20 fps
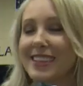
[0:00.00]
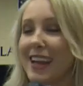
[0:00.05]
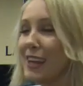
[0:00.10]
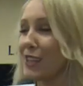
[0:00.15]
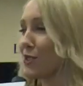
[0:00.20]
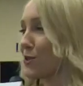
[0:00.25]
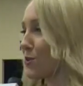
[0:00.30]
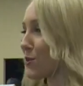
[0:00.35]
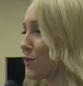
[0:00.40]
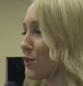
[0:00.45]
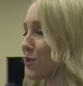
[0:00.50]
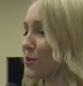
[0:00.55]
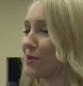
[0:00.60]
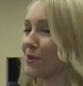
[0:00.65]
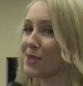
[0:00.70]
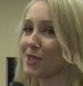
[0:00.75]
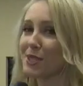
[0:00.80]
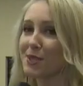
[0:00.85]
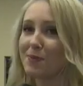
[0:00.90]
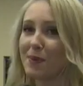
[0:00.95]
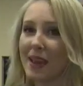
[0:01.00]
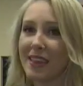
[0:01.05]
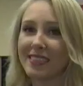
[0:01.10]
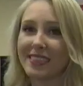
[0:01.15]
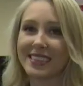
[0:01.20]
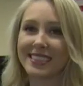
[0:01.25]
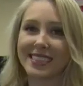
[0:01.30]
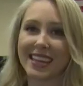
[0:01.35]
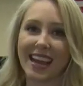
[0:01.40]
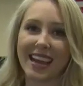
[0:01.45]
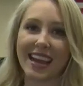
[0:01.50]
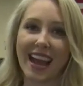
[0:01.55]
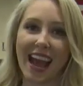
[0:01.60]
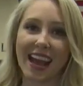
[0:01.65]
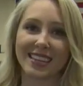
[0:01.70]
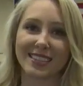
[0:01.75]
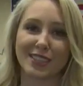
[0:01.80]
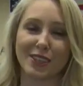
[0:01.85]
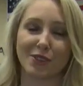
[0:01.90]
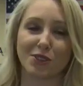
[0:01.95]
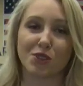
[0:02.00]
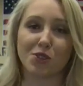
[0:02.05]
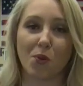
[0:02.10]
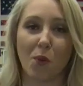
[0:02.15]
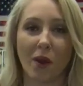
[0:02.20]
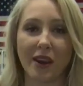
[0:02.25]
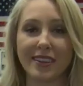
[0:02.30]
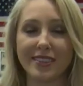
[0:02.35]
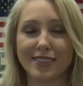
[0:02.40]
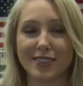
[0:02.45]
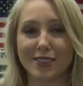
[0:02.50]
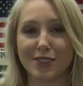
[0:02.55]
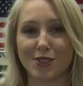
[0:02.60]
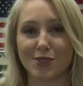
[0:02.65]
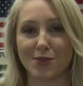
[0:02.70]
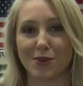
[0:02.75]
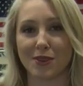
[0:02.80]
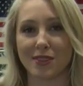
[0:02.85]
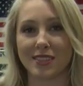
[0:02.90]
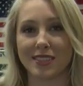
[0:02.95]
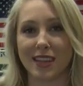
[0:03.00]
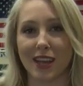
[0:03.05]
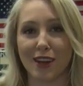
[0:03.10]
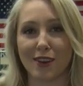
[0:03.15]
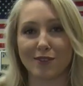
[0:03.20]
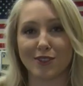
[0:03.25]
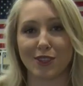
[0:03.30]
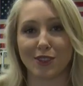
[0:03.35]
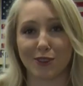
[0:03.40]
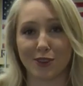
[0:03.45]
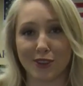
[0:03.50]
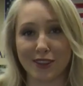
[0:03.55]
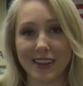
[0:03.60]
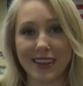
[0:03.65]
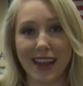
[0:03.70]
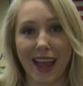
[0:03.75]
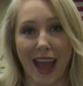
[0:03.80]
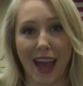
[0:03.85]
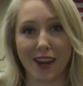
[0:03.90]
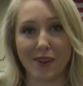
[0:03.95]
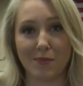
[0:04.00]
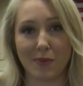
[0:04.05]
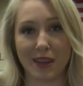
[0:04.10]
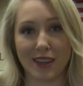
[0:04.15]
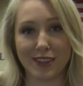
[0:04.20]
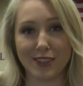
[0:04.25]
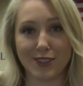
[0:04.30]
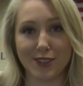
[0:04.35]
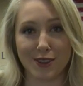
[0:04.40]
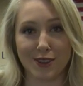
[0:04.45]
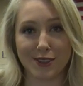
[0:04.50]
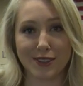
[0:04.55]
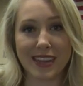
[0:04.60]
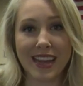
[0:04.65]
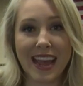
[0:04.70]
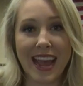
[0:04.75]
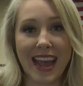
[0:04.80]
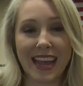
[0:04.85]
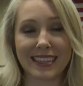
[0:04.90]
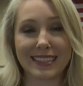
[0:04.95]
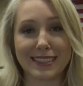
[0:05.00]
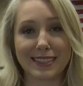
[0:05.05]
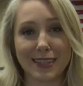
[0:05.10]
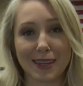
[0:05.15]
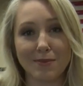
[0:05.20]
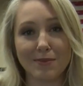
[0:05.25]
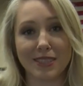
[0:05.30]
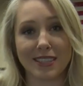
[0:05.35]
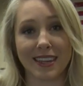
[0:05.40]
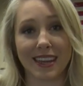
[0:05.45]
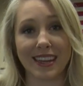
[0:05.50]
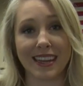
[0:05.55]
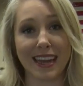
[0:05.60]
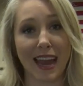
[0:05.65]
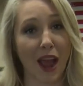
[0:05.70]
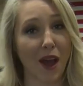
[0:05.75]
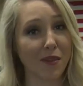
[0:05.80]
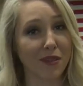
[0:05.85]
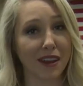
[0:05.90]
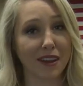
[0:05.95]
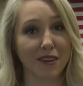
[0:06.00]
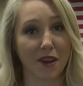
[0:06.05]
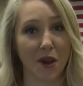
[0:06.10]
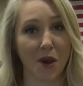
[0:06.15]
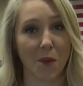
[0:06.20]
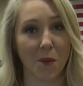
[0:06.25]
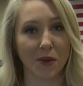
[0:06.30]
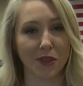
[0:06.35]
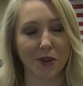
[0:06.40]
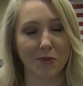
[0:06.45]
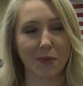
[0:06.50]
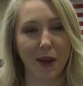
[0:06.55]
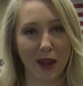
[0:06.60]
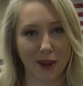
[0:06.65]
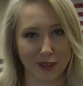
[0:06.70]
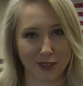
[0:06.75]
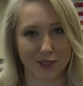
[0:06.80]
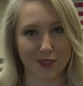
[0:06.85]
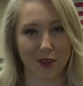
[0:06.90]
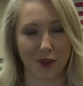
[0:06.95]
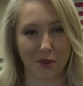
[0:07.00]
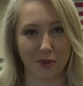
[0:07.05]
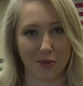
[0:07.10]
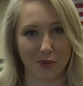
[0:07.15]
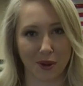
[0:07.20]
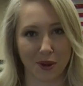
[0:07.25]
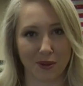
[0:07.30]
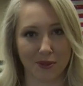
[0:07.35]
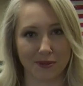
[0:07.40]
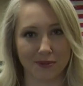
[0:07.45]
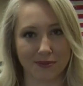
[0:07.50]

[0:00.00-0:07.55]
high school students spent the day as their twenty-six-year-old selves learning how to be an adult, and some said now they know what their parents go through.